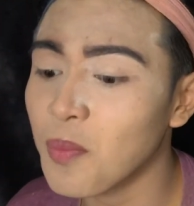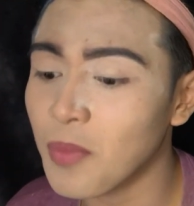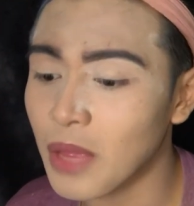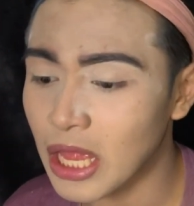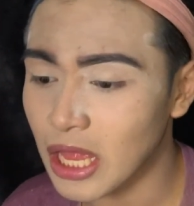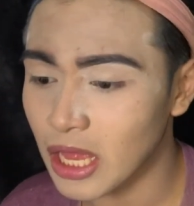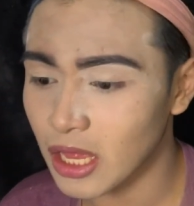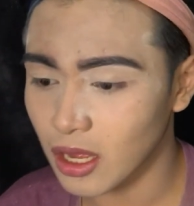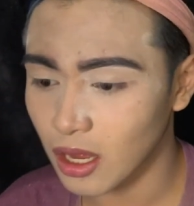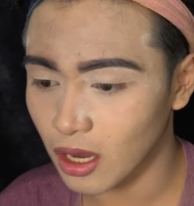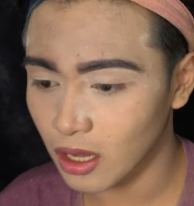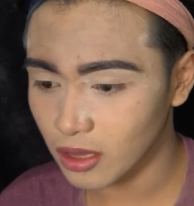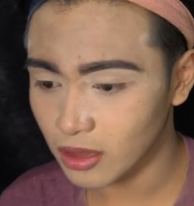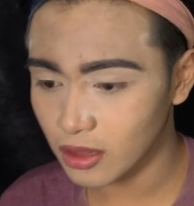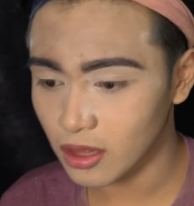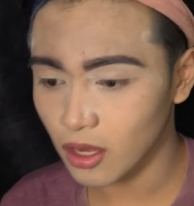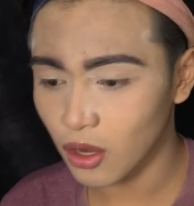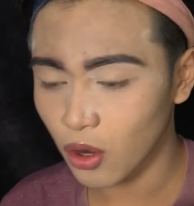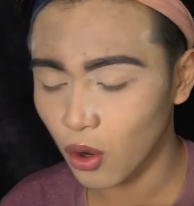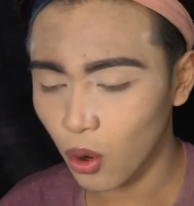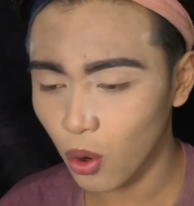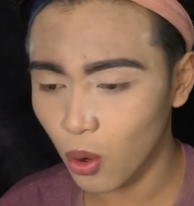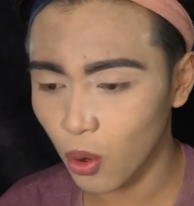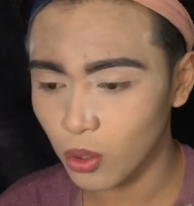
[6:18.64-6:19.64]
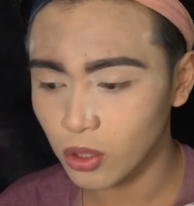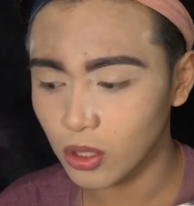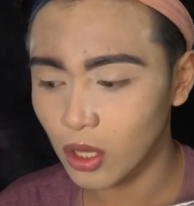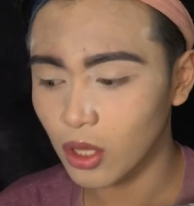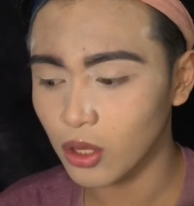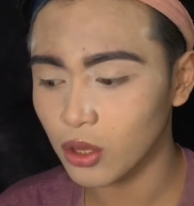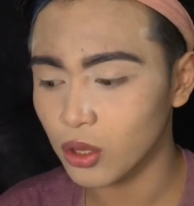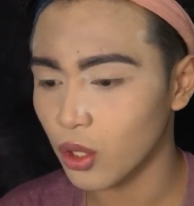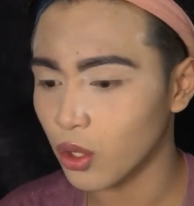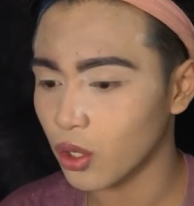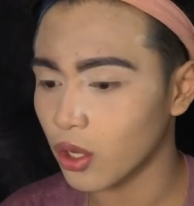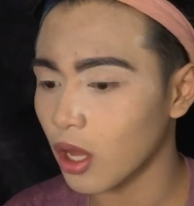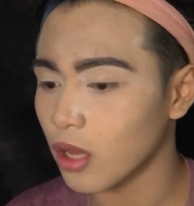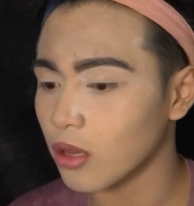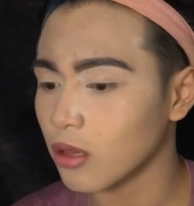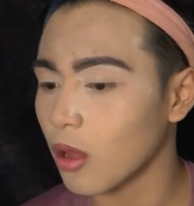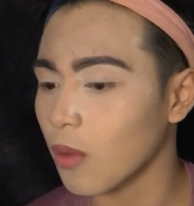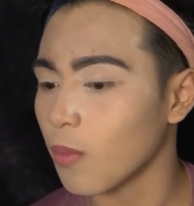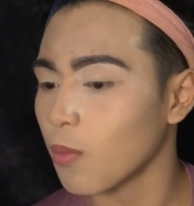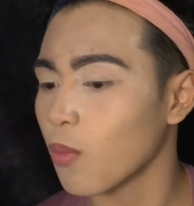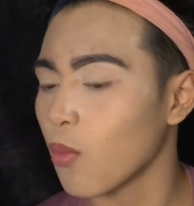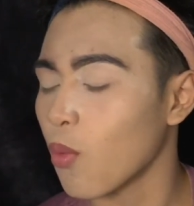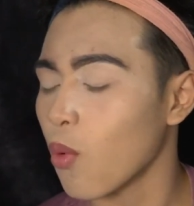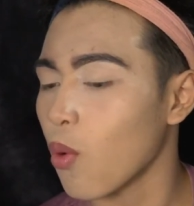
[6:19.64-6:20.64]
make the whole look a
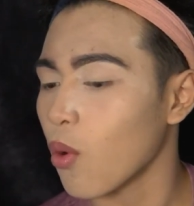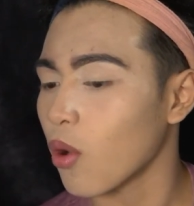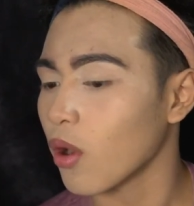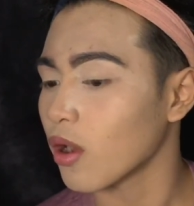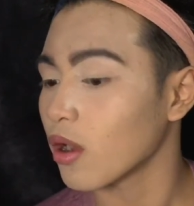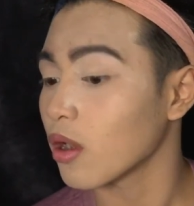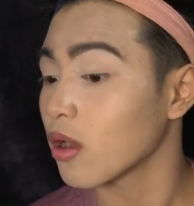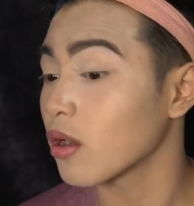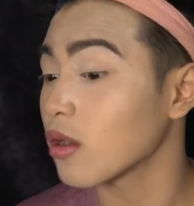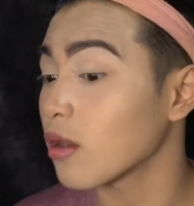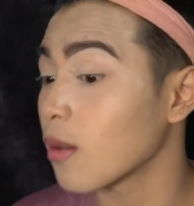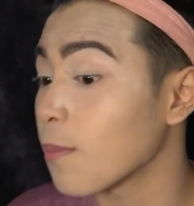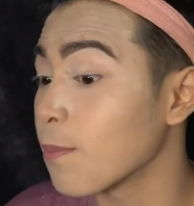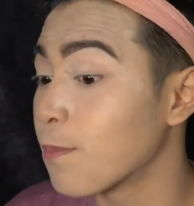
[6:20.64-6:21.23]
lot more